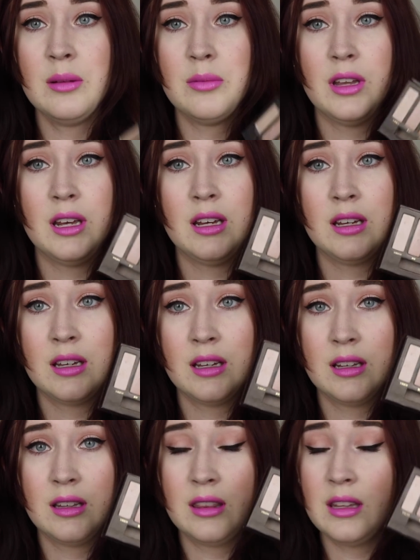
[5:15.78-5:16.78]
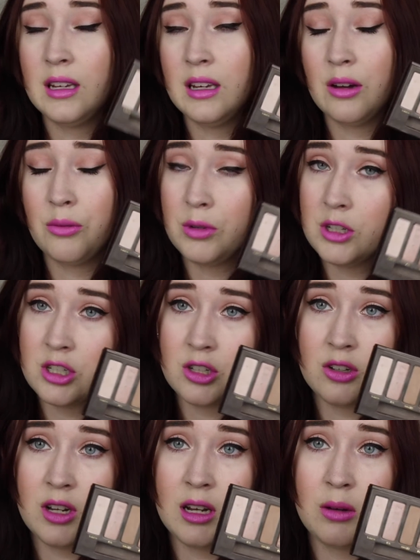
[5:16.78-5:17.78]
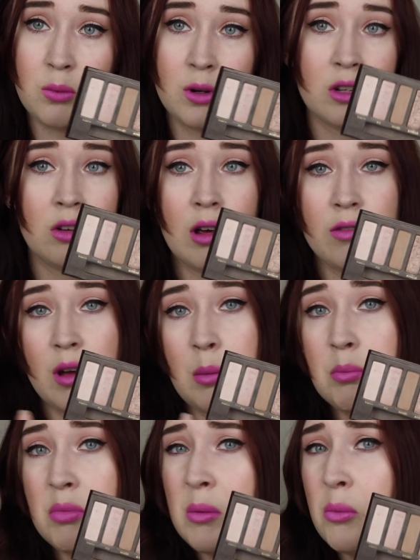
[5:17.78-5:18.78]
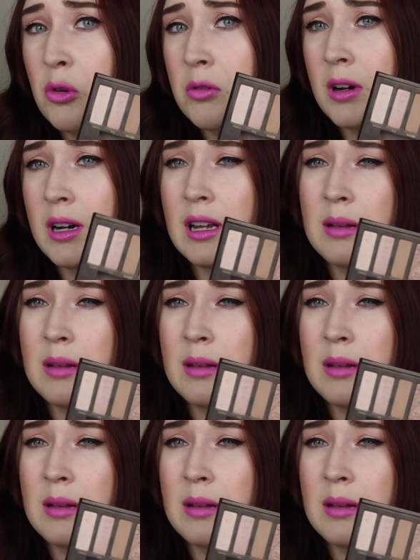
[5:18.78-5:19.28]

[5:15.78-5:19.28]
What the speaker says: Like the original Naked one, you have a bit more variety.